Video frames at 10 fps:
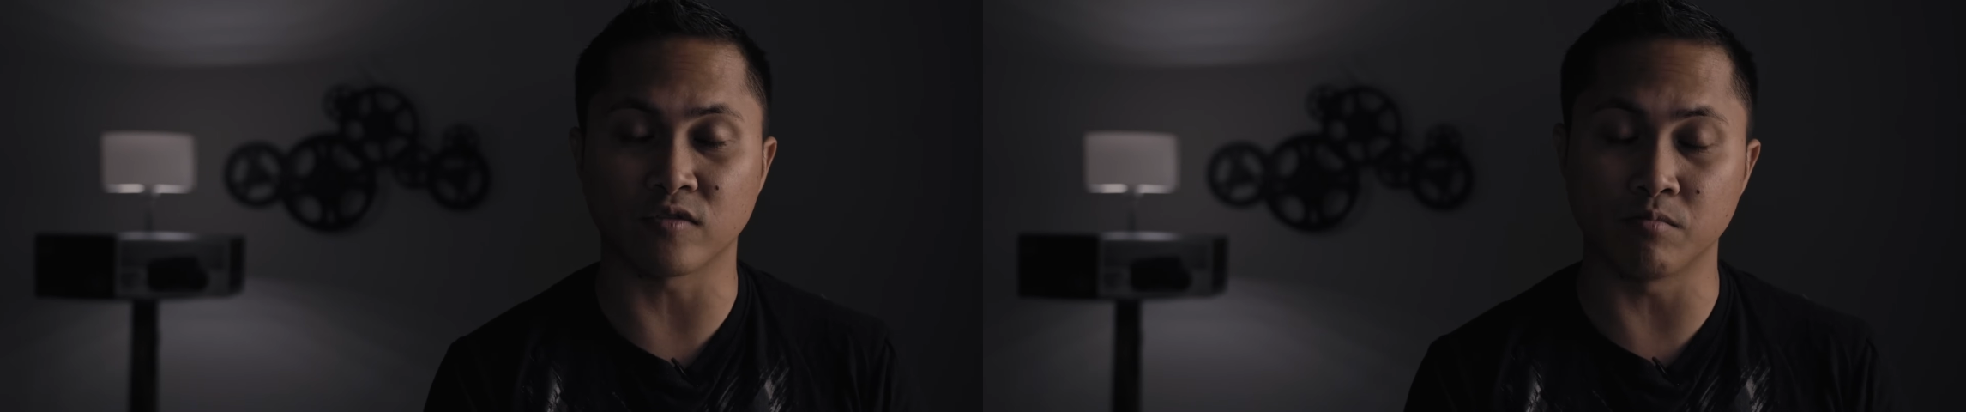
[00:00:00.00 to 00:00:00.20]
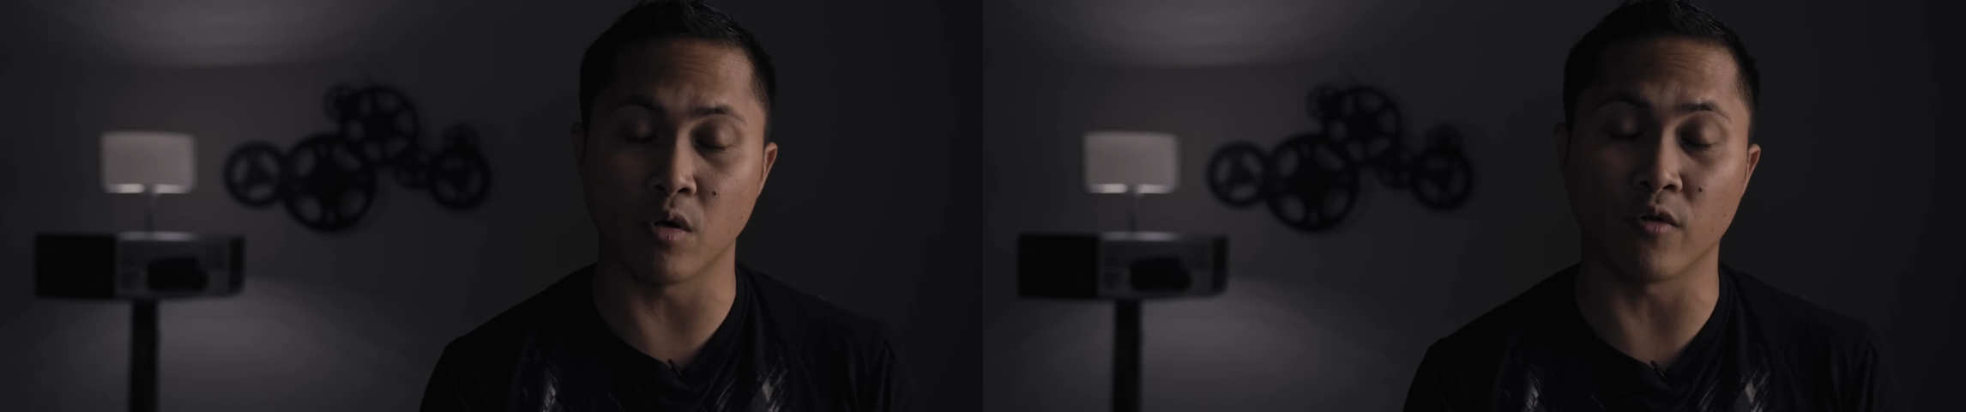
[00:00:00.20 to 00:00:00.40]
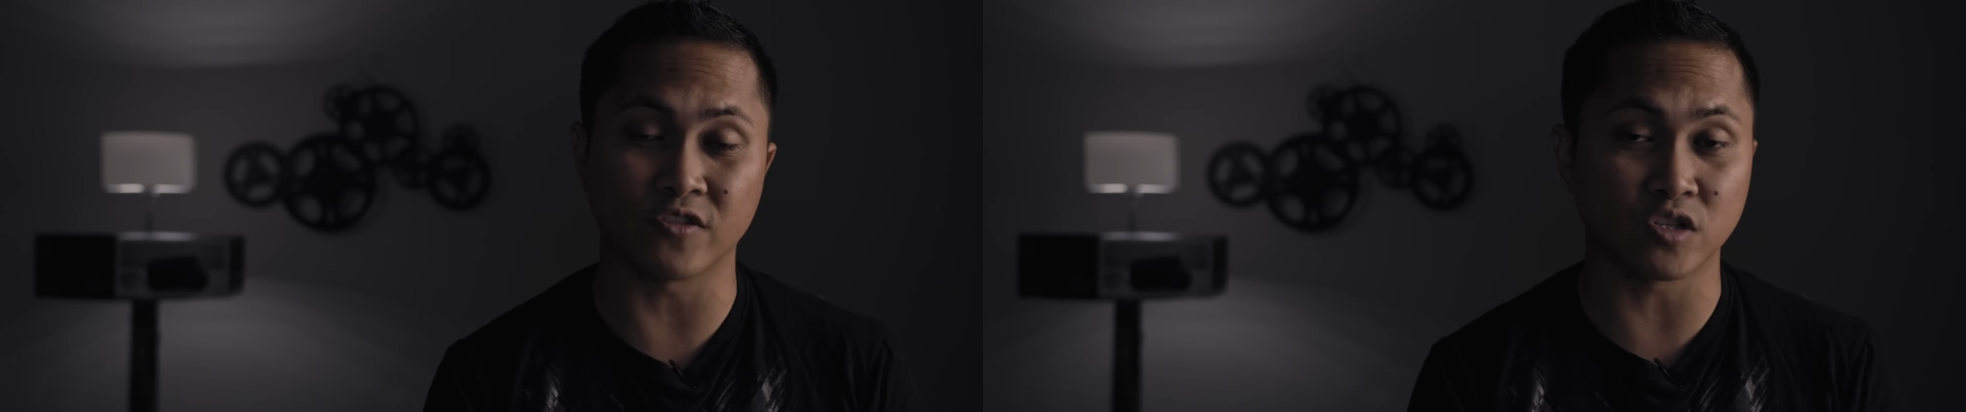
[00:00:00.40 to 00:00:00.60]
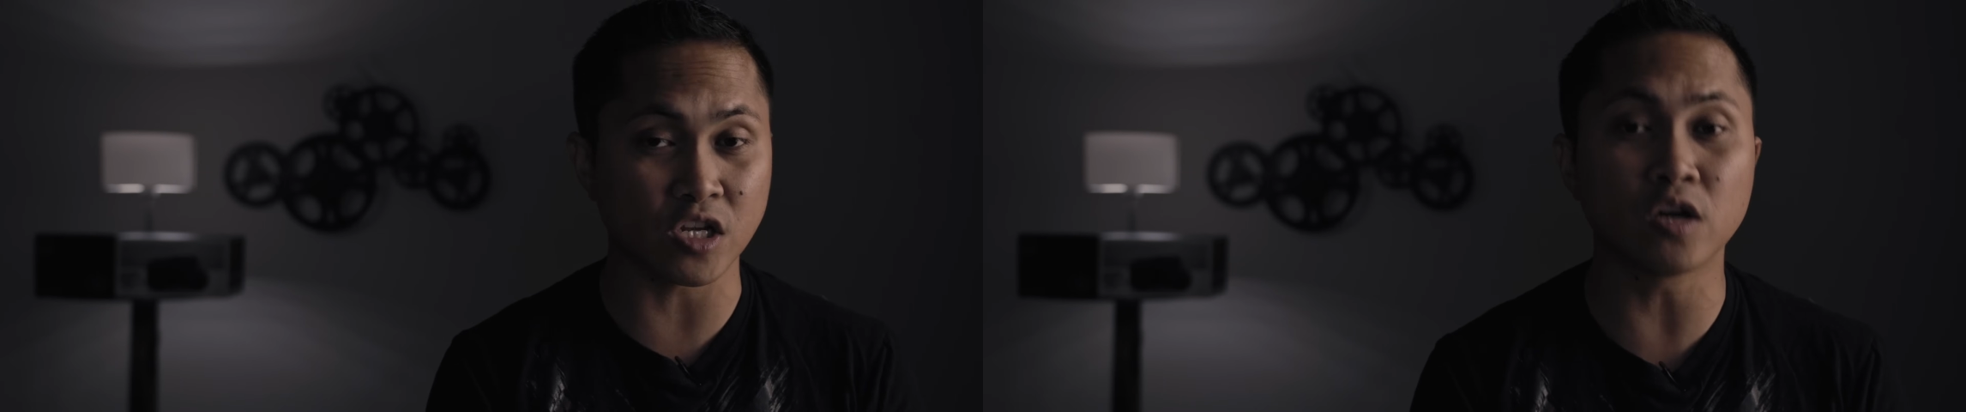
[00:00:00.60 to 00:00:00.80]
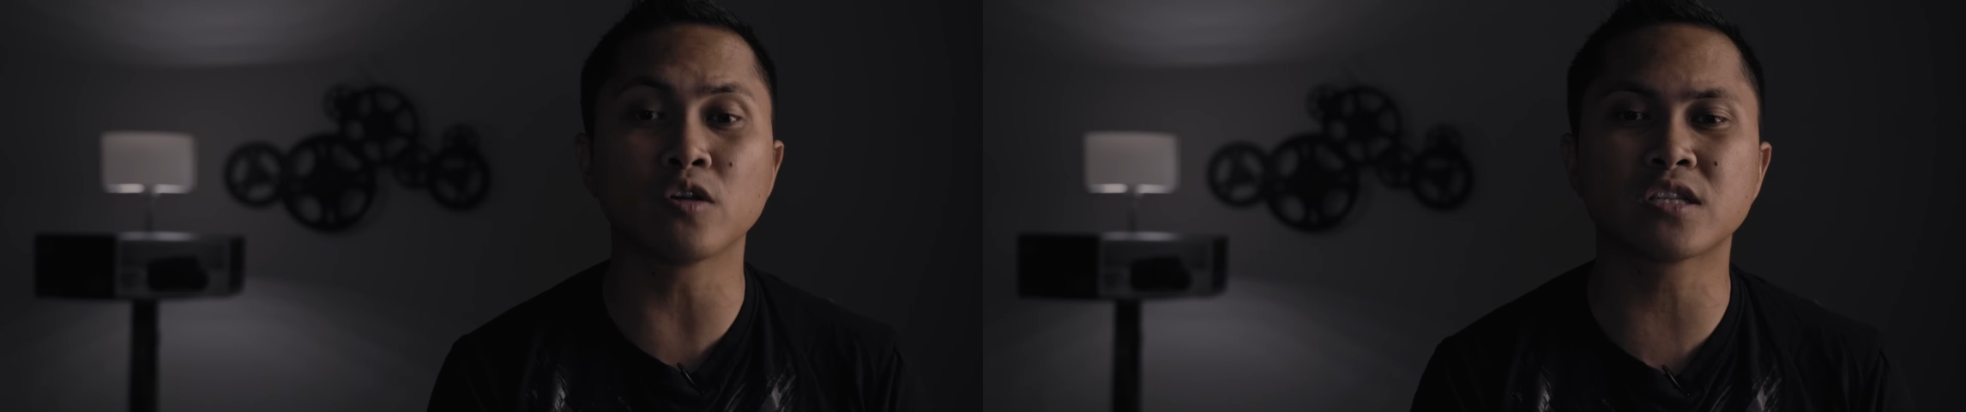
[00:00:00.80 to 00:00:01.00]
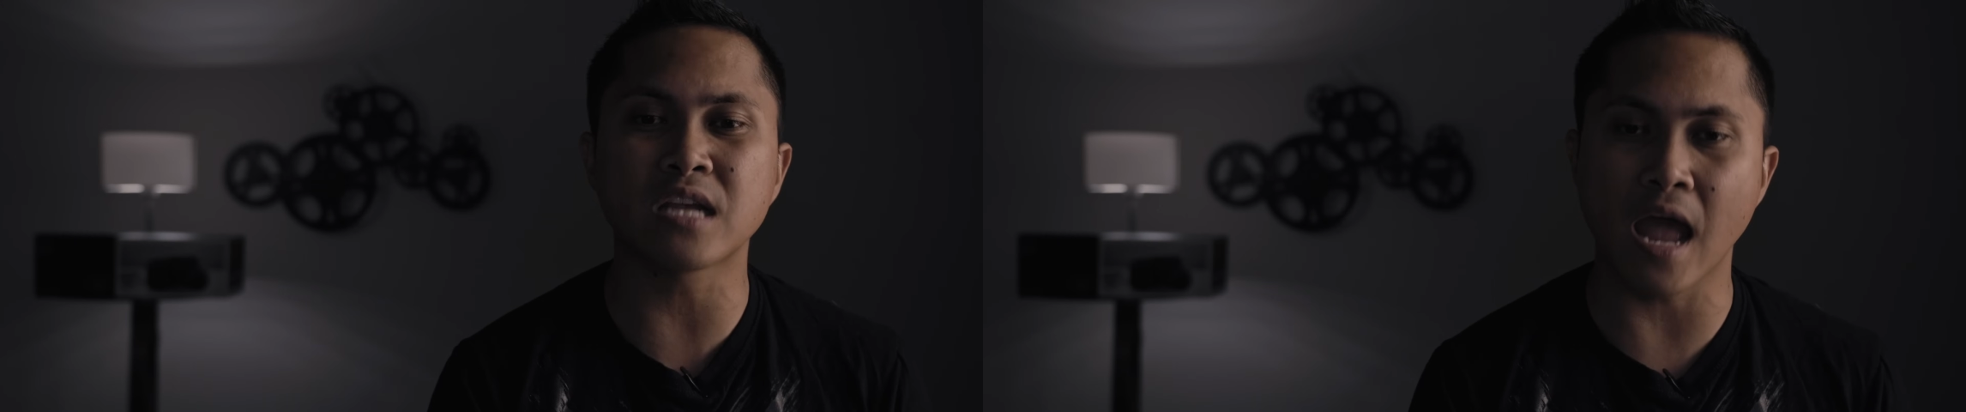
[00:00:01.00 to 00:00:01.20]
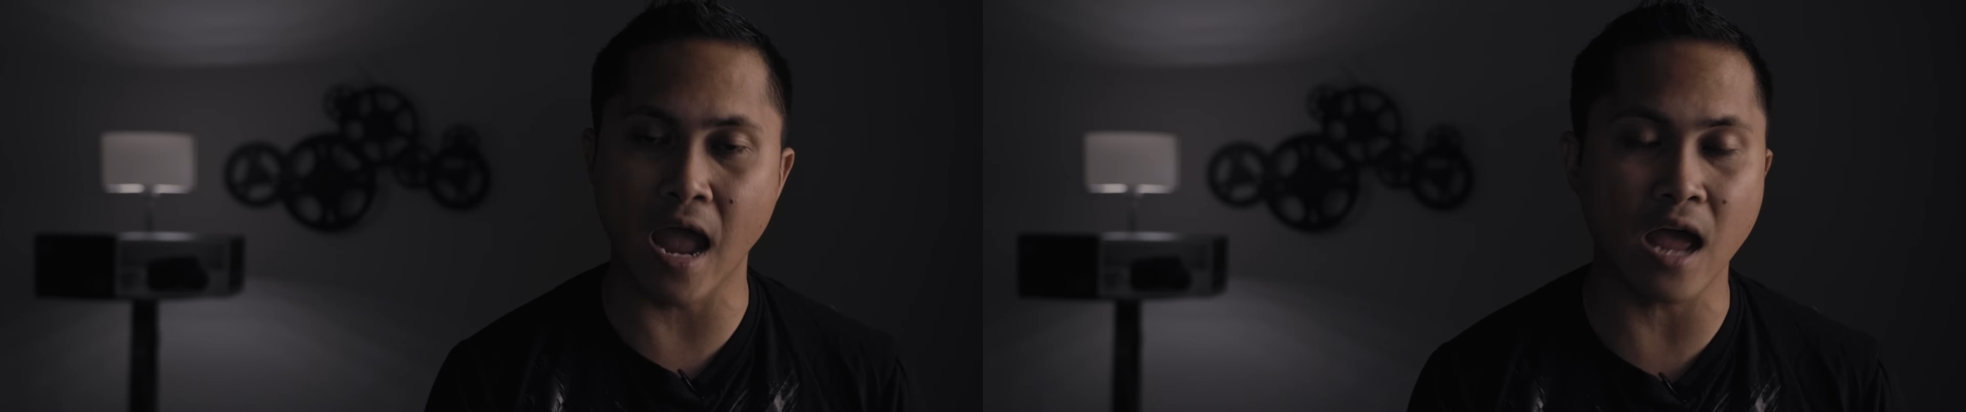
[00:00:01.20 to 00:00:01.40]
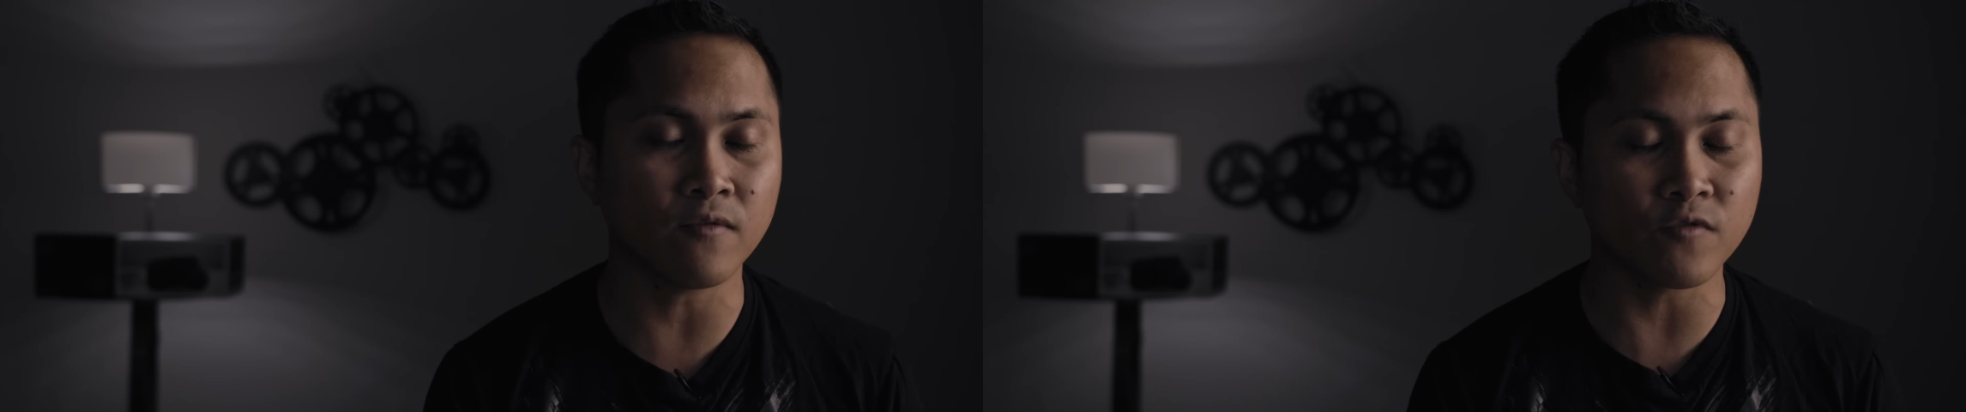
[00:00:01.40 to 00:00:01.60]
for both stills
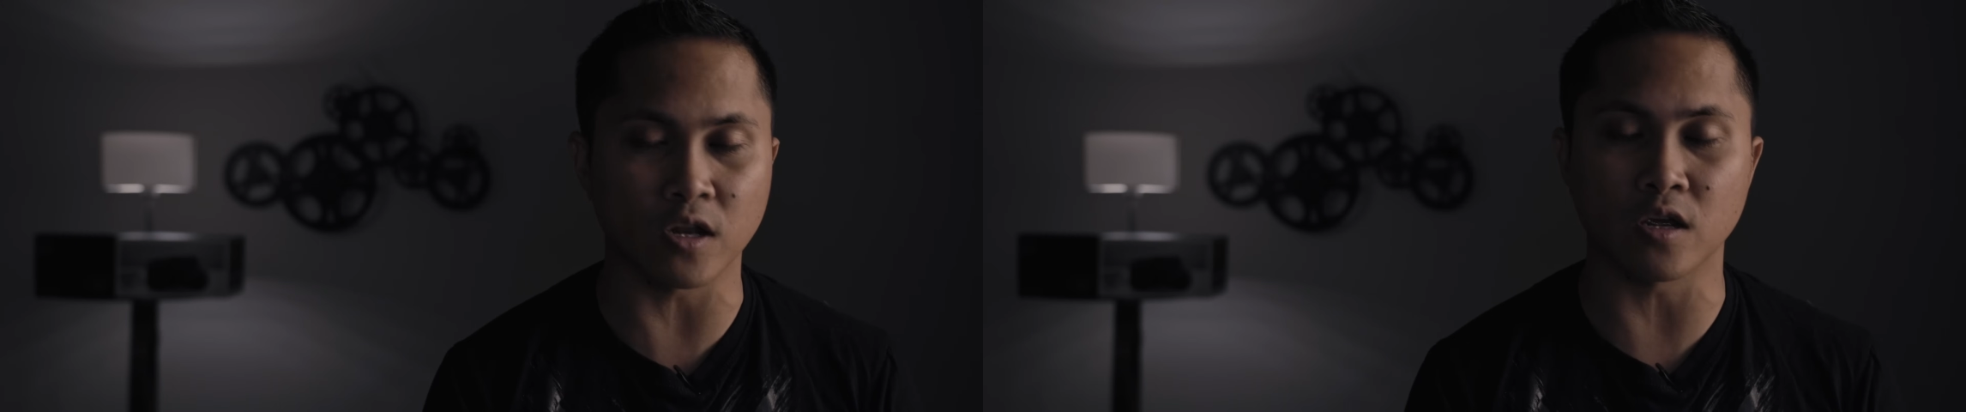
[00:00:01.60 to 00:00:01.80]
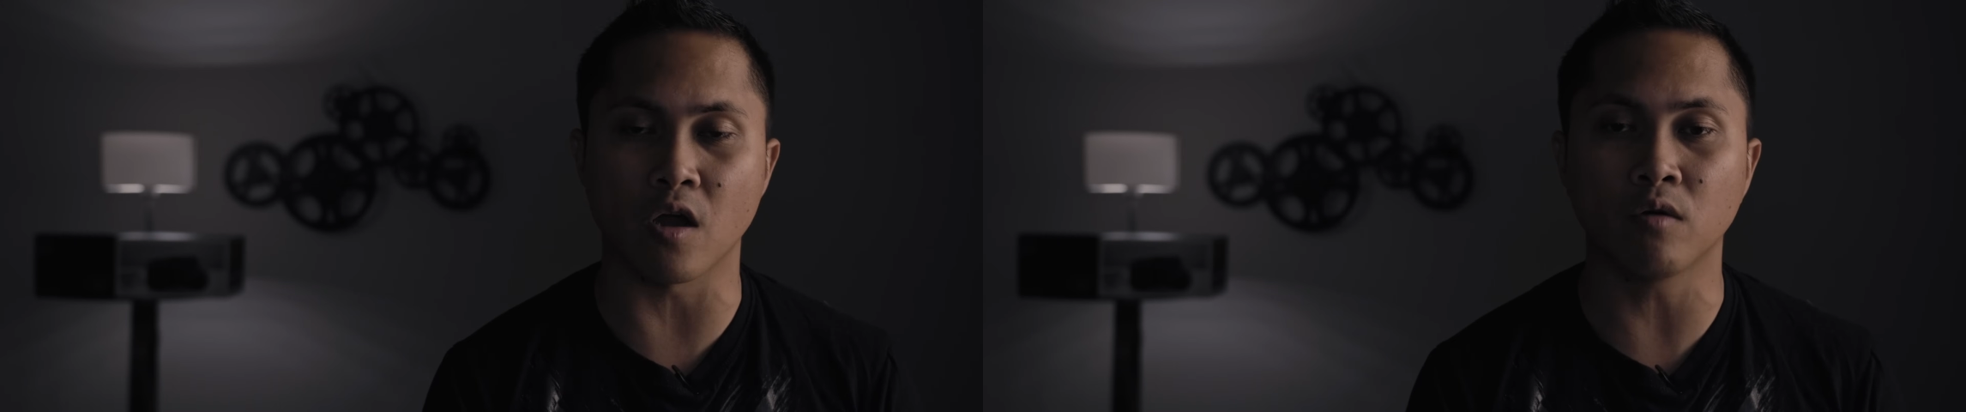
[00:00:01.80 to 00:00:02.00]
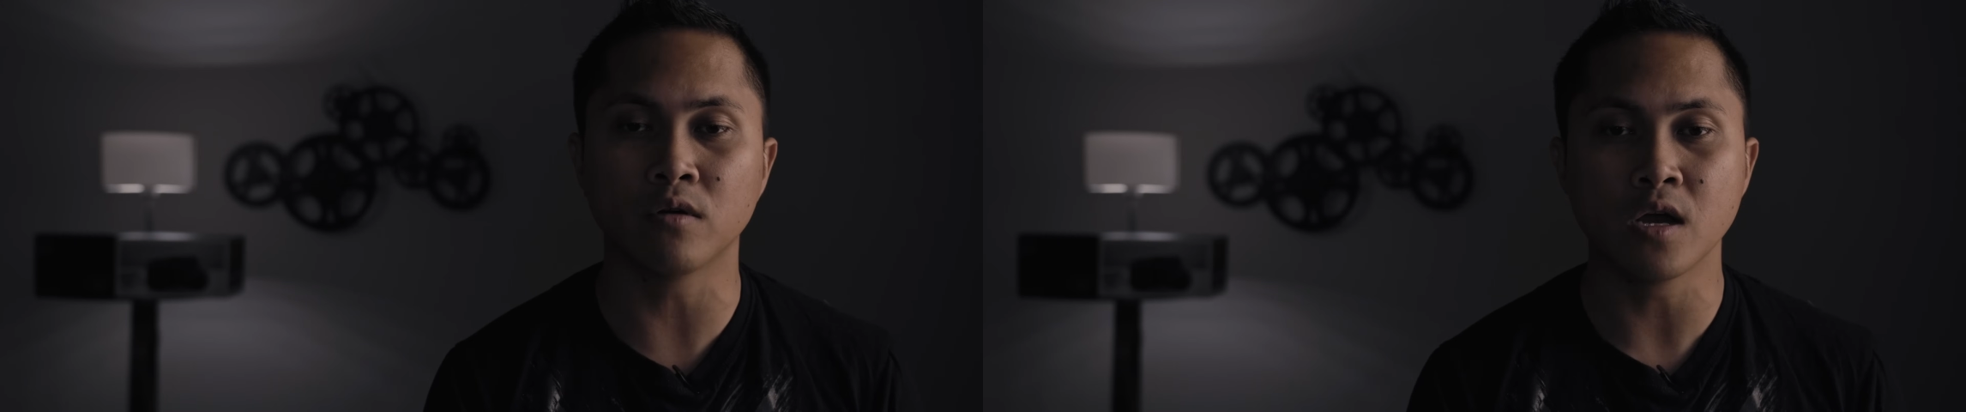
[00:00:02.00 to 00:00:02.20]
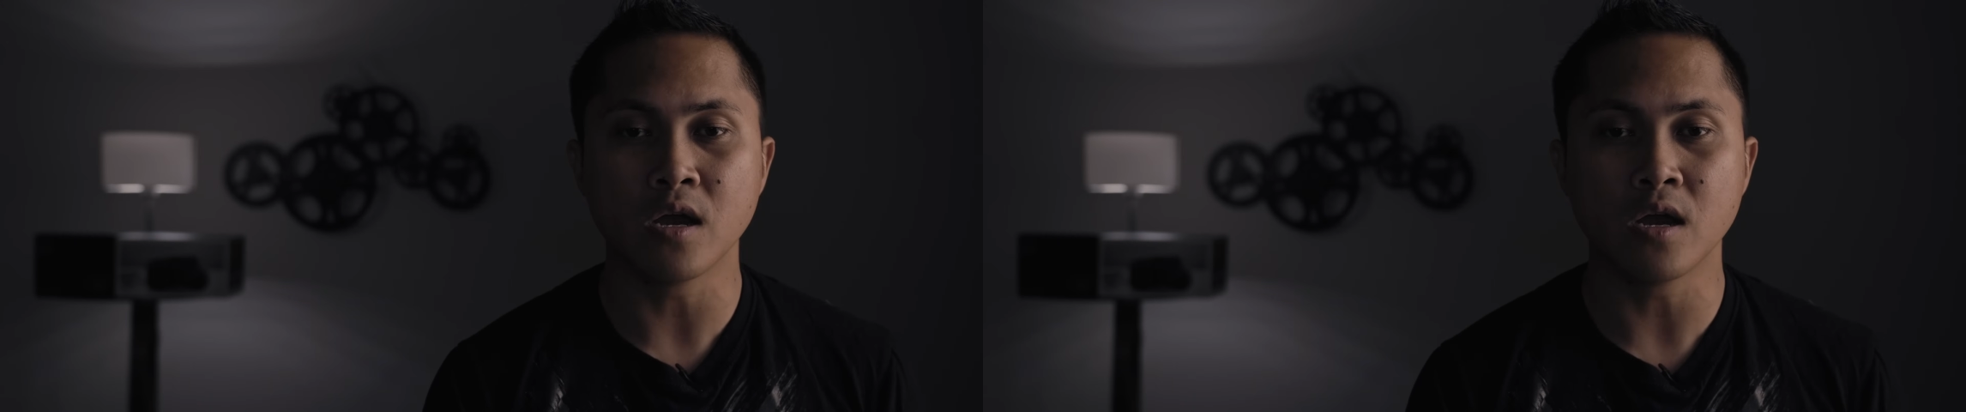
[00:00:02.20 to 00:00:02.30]
and video,